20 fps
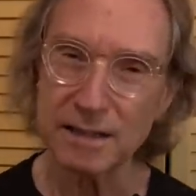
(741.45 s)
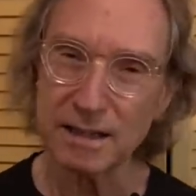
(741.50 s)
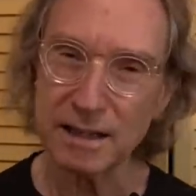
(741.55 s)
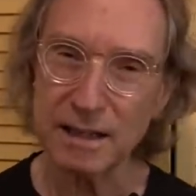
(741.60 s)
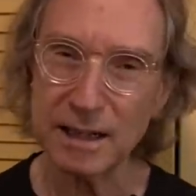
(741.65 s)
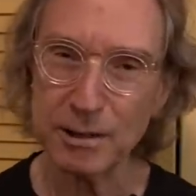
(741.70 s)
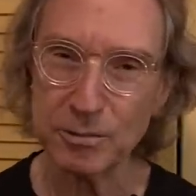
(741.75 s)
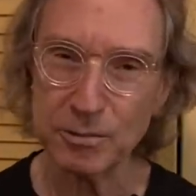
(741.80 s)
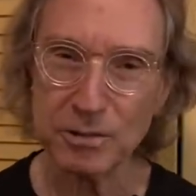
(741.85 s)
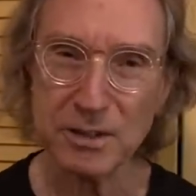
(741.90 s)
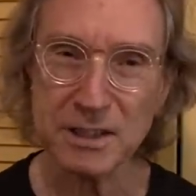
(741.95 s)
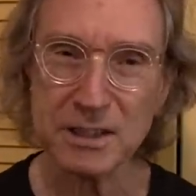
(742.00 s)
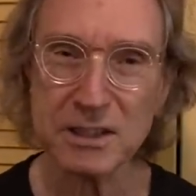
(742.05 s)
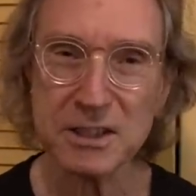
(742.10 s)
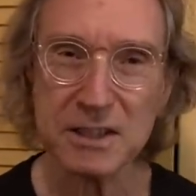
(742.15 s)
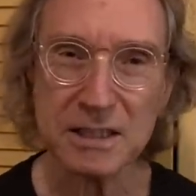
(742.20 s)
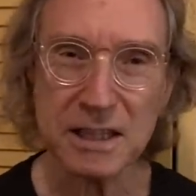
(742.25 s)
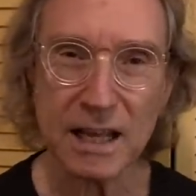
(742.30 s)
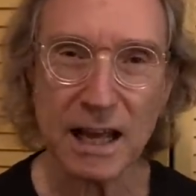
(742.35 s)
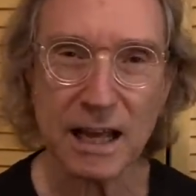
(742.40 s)
and I will link
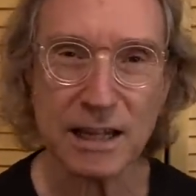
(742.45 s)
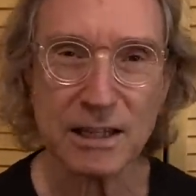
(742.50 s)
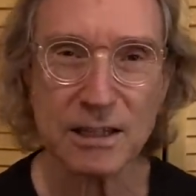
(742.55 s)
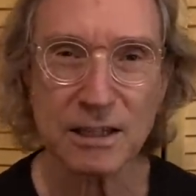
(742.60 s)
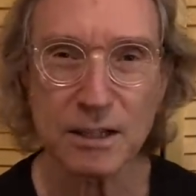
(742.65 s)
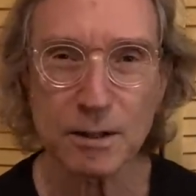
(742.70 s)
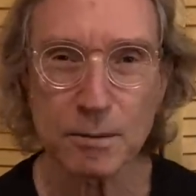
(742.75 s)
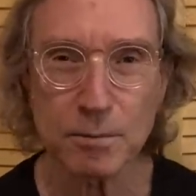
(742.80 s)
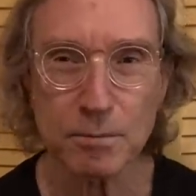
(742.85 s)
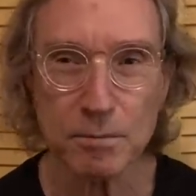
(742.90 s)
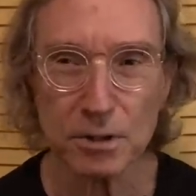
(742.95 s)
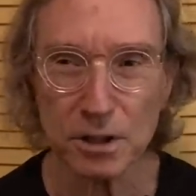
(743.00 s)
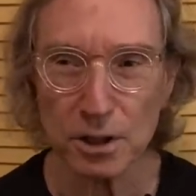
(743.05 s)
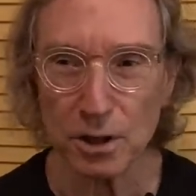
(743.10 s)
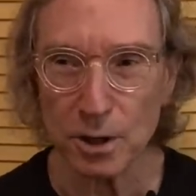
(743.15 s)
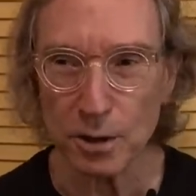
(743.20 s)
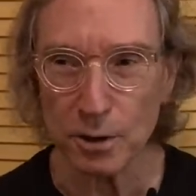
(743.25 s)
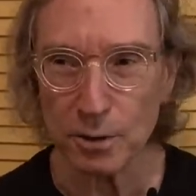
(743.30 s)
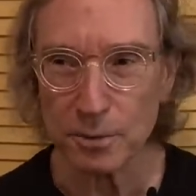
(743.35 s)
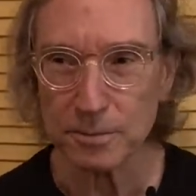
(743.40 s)
to that
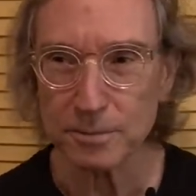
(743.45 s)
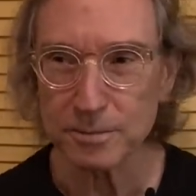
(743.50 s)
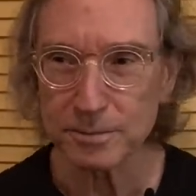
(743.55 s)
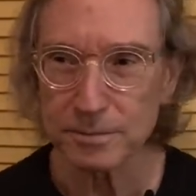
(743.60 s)
below.